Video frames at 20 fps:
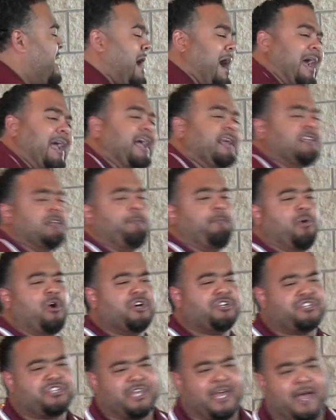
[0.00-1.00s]
I get to
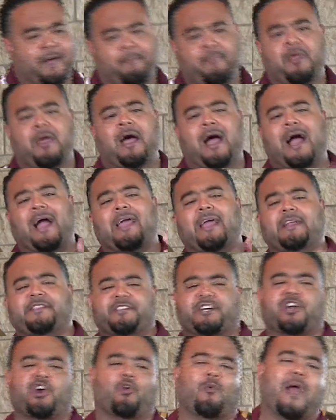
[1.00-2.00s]
push them. I get
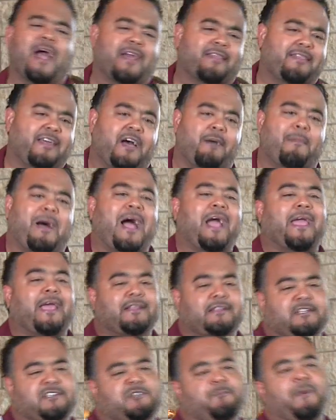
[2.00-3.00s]
to correct them. I
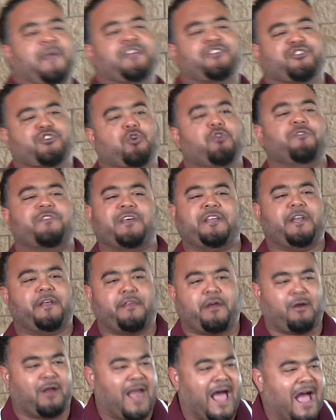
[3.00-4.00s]
get to speak truth
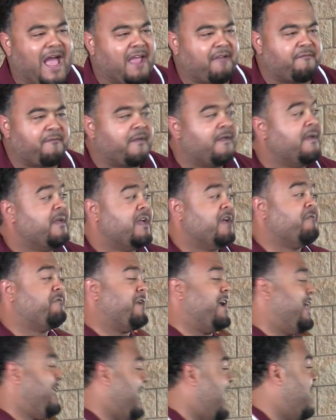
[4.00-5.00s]
into their life if
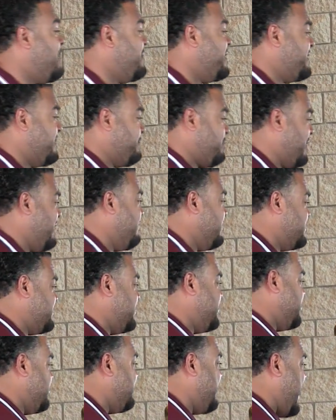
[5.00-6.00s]
they allow me the privilege
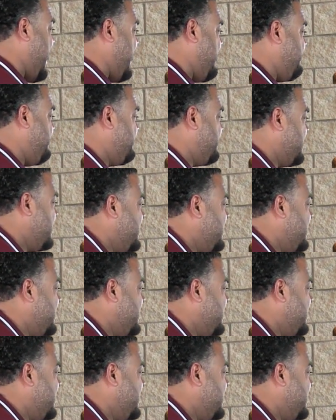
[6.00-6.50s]
to do that.